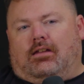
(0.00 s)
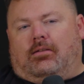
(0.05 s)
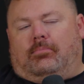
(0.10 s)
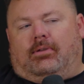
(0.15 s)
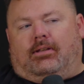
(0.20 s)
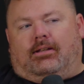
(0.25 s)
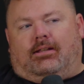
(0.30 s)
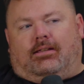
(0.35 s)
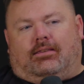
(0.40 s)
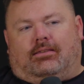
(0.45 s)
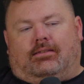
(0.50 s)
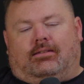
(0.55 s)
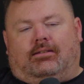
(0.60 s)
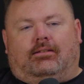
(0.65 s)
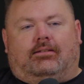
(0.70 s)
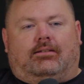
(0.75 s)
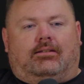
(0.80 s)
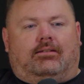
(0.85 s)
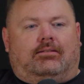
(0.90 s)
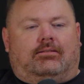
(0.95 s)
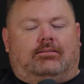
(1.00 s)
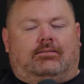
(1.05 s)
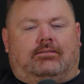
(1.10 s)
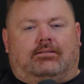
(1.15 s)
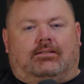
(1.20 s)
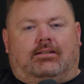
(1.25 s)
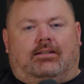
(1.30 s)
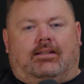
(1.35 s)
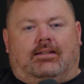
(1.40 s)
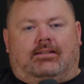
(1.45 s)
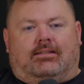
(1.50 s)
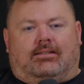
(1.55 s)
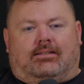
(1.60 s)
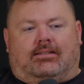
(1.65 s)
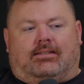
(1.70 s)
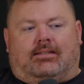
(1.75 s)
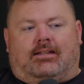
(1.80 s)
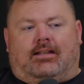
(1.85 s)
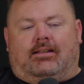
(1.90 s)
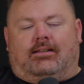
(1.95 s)
I mean, I think in today's
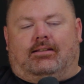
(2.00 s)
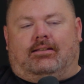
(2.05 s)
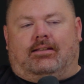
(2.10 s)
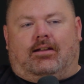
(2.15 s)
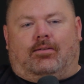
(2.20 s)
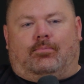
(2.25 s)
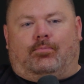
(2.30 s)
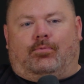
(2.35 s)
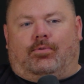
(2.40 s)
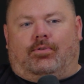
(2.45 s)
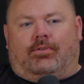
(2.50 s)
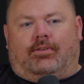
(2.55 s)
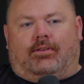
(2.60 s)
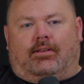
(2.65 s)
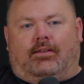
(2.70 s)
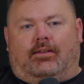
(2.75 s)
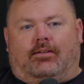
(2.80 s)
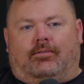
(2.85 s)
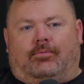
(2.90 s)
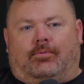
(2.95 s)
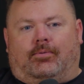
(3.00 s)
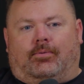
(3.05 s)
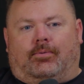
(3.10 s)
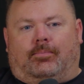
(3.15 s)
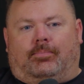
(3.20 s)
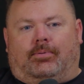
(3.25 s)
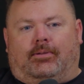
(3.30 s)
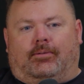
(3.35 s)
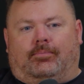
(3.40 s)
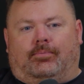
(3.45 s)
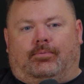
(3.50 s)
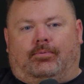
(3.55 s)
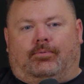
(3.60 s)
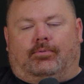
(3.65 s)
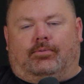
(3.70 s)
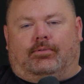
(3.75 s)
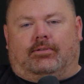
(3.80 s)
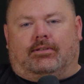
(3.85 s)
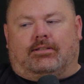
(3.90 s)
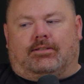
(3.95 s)
society now more than ever,
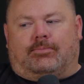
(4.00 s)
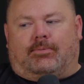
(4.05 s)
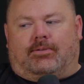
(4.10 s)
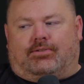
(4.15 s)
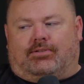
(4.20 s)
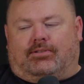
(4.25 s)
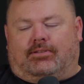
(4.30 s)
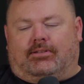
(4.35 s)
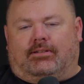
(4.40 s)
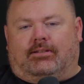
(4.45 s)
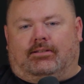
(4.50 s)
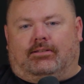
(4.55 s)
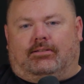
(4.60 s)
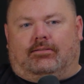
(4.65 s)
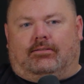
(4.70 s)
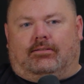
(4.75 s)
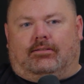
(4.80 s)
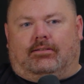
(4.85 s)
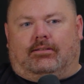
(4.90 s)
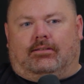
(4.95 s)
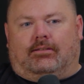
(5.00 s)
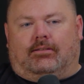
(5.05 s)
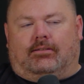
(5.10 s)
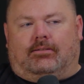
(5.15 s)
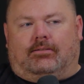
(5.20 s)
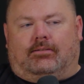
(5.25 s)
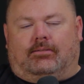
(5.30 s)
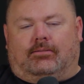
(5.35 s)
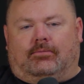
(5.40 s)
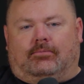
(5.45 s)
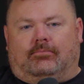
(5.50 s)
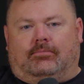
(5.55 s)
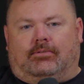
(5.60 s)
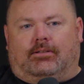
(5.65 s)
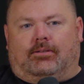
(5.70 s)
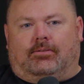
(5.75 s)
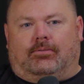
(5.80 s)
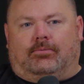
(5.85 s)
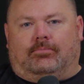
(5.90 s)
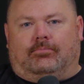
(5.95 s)
people, especially in the
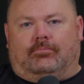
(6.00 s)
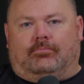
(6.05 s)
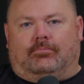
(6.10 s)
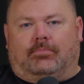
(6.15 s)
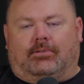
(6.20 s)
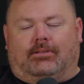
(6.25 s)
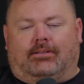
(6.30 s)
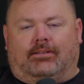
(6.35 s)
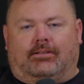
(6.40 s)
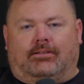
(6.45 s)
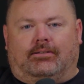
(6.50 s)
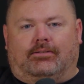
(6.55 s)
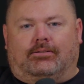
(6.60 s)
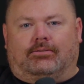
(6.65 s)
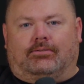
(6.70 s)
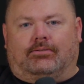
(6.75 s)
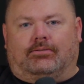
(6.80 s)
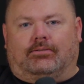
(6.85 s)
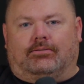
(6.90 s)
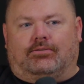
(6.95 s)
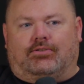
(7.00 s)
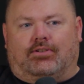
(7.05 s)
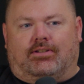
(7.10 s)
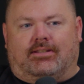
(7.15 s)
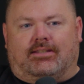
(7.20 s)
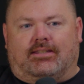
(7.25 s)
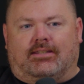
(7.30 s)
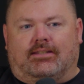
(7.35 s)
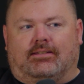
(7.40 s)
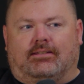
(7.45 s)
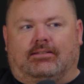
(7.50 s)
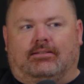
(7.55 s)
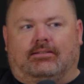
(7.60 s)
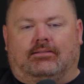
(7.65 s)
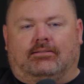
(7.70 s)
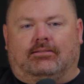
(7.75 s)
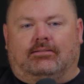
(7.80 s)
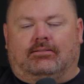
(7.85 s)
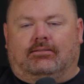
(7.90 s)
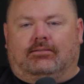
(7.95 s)
millennial, Gen
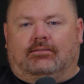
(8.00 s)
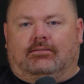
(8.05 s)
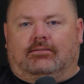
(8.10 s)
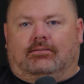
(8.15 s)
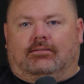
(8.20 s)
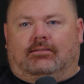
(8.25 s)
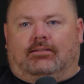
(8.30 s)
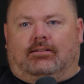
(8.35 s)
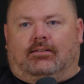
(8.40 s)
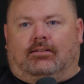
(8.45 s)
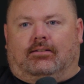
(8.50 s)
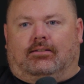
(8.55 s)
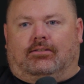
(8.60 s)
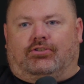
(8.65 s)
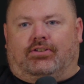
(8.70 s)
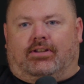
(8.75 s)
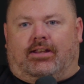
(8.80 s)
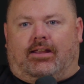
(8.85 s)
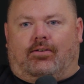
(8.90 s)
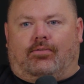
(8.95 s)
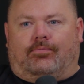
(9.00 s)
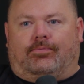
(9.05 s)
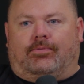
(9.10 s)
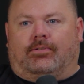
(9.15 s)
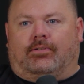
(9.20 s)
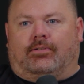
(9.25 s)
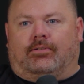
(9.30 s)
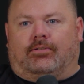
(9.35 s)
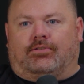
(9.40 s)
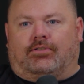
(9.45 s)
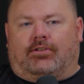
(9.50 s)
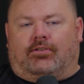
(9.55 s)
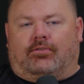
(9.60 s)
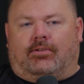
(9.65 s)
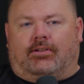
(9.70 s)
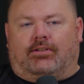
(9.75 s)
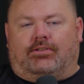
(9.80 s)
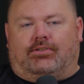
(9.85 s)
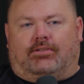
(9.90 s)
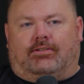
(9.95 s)
Z, Gen Alpha
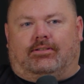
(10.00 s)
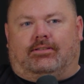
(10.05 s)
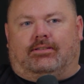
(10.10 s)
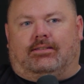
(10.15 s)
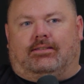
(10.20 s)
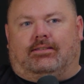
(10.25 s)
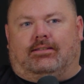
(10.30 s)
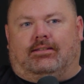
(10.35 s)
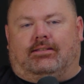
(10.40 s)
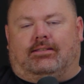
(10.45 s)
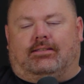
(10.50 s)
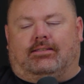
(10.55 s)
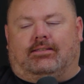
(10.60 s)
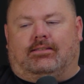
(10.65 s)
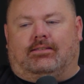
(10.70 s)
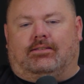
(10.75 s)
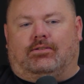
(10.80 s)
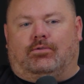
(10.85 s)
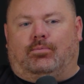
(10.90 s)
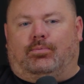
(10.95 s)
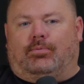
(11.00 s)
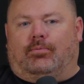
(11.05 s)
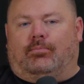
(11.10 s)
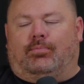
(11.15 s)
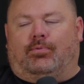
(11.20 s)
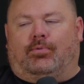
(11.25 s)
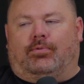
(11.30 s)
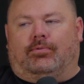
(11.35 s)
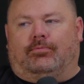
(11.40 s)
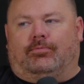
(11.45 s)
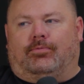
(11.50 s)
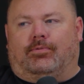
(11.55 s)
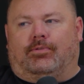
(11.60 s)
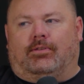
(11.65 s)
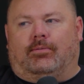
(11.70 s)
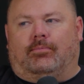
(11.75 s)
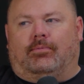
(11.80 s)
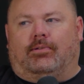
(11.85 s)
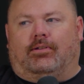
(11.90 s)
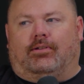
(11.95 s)
generations, it's super important for
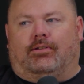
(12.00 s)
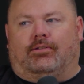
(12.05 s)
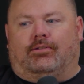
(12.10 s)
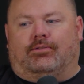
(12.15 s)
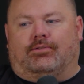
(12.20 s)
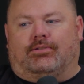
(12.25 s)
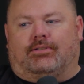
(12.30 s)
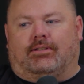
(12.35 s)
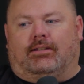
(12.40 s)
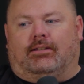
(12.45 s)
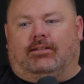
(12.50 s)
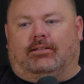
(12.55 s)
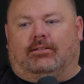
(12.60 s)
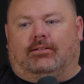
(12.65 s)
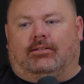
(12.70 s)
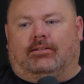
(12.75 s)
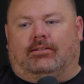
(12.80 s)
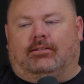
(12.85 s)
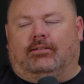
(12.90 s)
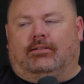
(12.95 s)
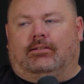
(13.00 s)
them to understand